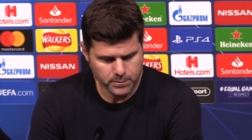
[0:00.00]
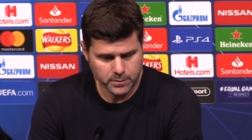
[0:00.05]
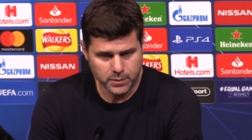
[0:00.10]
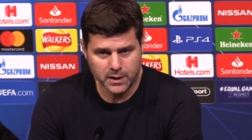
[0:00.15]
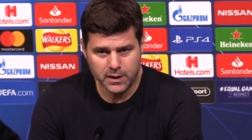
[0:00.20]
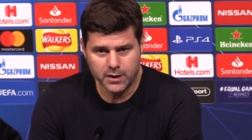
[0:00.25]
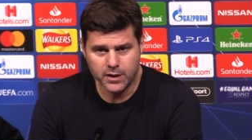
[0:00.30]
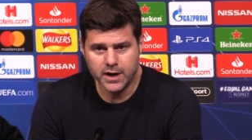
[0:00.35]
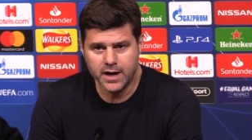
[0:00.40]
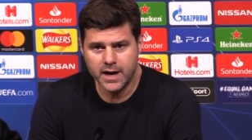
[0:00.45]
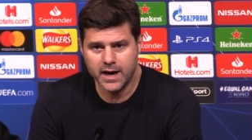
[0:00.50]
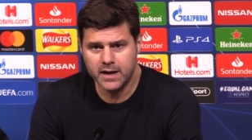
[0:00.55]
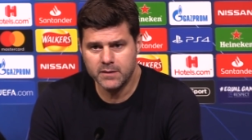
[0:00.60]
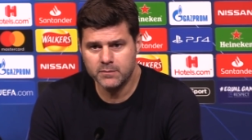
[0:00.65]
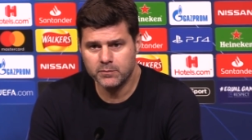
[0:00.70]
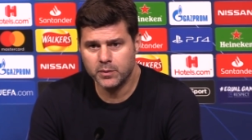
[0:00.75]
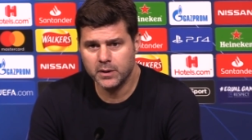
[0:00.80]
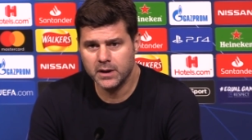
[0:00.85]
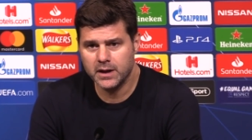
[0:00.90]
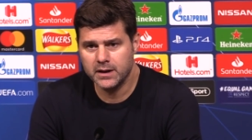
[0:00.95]

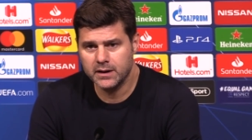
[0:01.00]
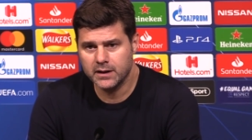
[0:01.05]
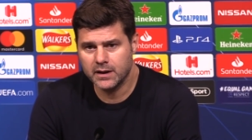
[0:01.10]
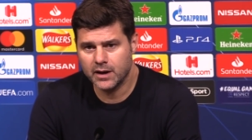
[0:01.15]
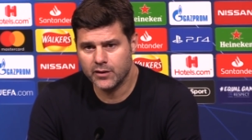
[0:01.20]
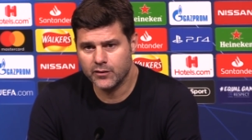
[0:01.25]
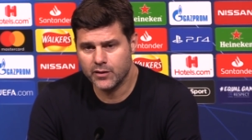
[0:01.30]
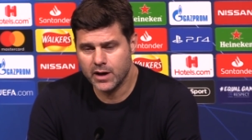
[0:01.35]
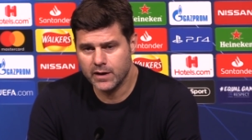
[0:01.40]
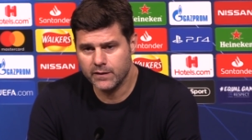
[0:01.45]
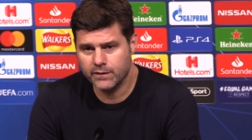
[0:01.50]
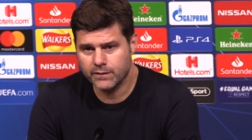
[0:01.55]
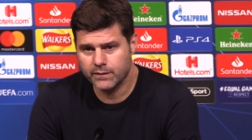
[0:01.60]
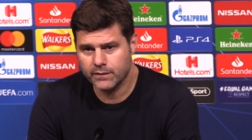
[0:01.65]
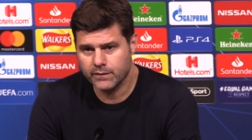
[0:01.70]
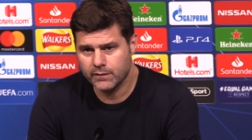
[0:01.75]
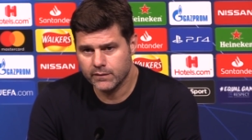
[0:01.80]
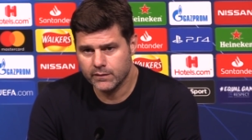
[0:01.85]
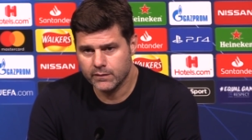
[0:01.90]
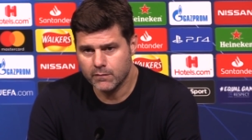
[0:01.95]
nine players arrive
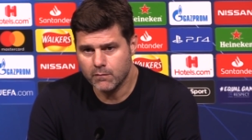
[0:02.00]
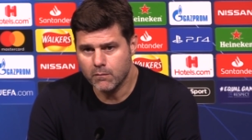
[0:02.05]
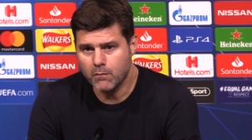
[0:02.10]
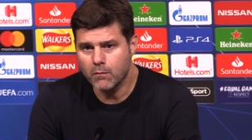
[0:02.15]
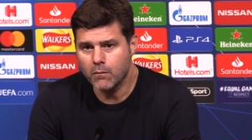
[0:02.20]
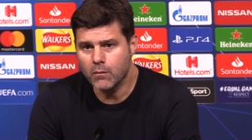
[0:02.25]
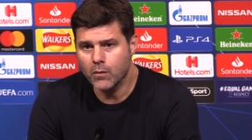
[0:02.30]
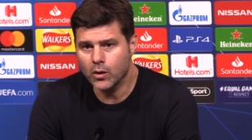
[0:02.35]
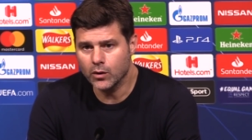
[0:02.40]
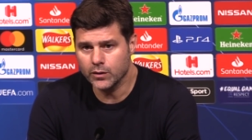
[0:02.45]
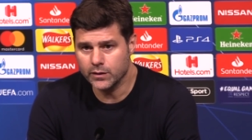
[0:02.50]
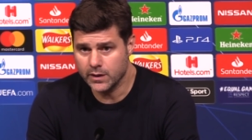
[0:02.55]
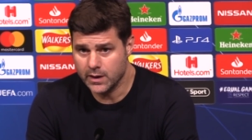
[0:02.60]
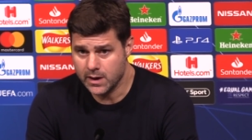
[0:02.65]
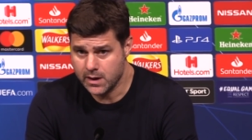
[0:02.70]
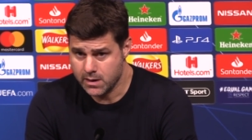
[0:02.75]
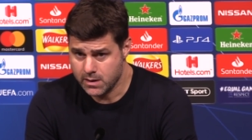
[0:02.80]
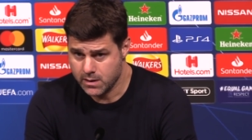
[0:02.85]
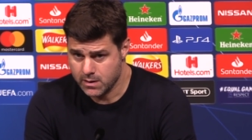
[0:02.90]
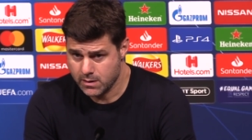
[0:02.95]

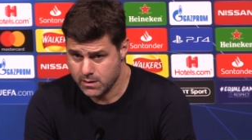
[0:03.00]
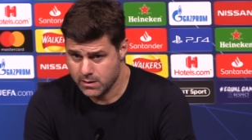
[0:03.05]
Monday,